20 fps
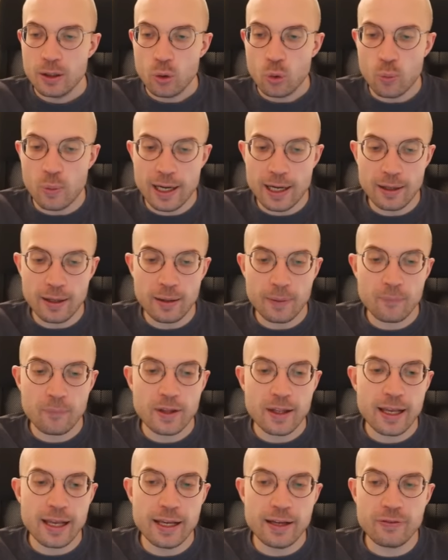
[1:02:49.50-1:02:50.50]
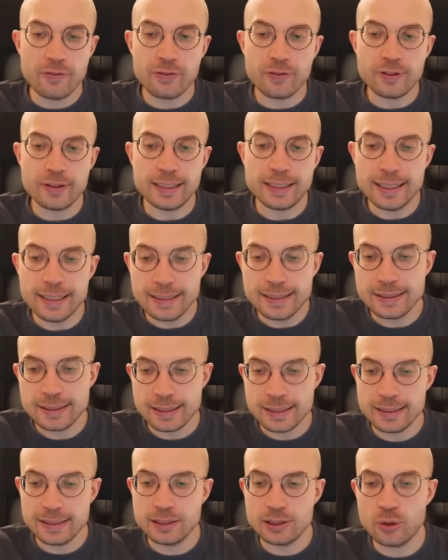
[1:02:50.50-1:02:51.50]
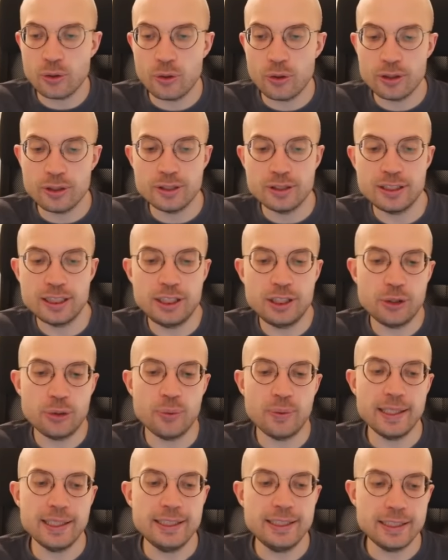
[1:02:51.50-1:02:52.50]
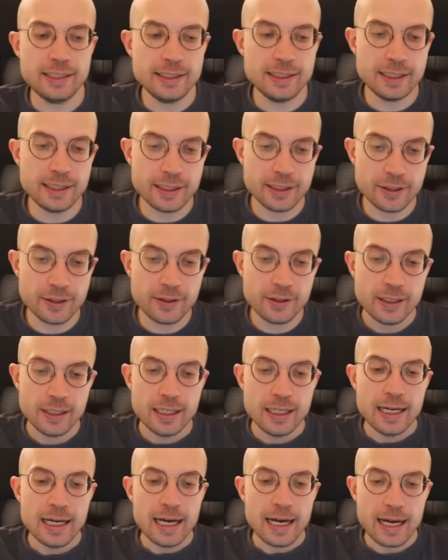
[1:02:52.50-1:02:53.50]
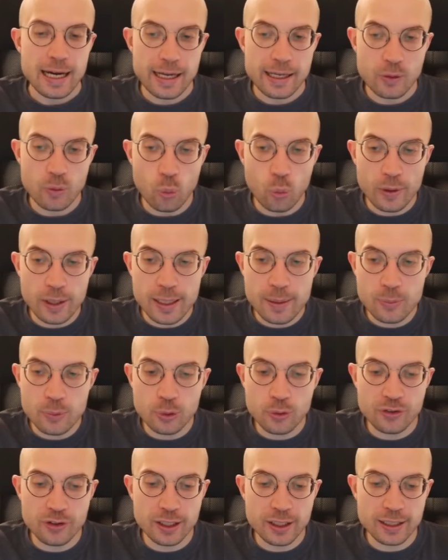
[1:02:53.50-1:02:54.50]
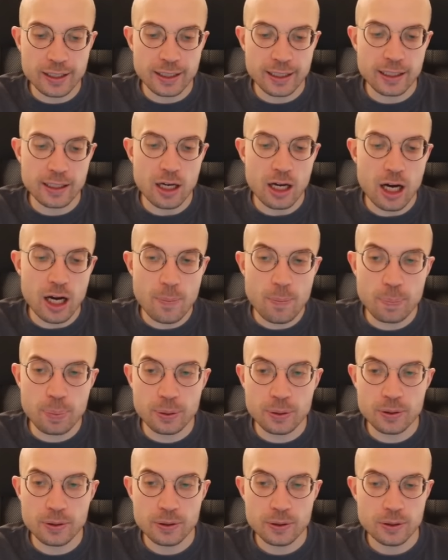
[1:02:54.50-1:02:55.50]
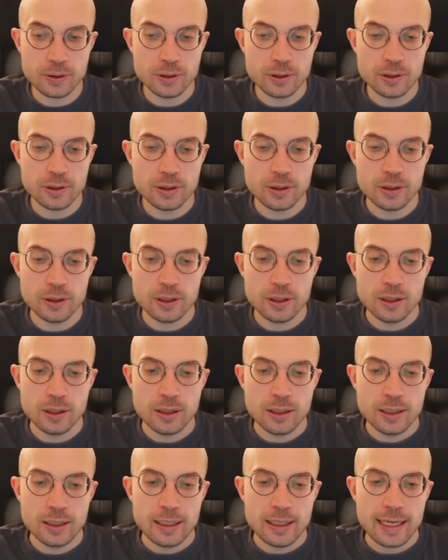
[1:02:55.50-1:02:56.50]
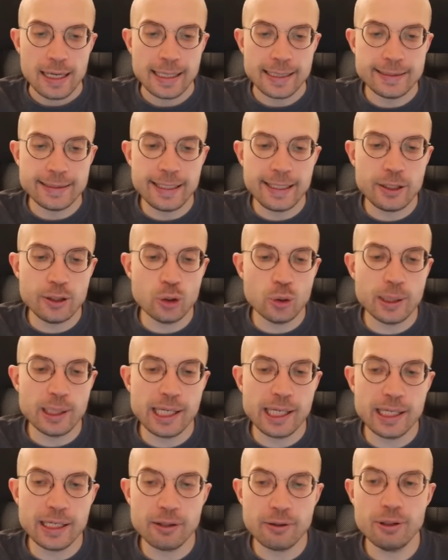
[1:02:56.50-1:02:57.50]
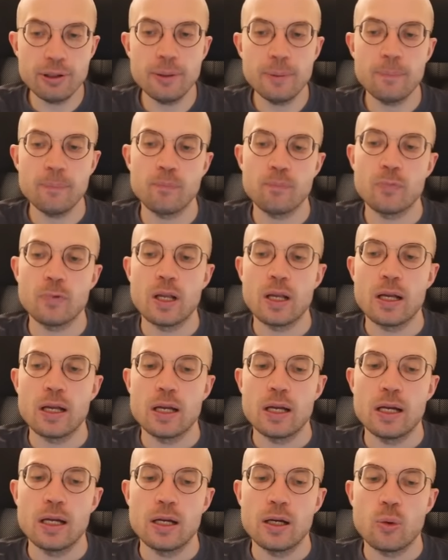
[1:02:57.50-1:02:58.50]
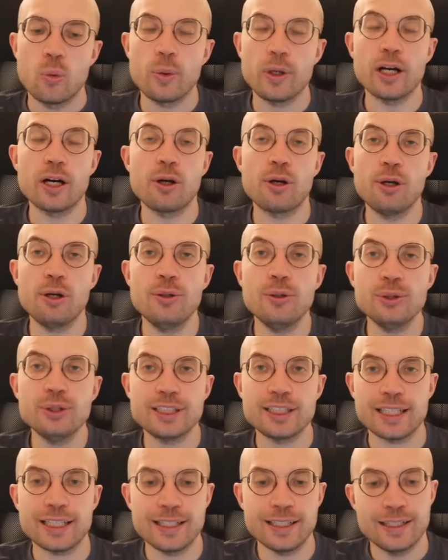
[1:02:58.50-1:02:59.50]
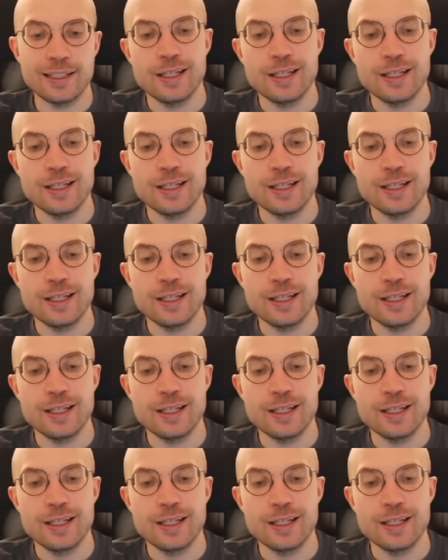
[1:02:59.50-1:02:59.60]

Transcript: Well, if this is our situation here, and we move the king up, and they go here, we are losing.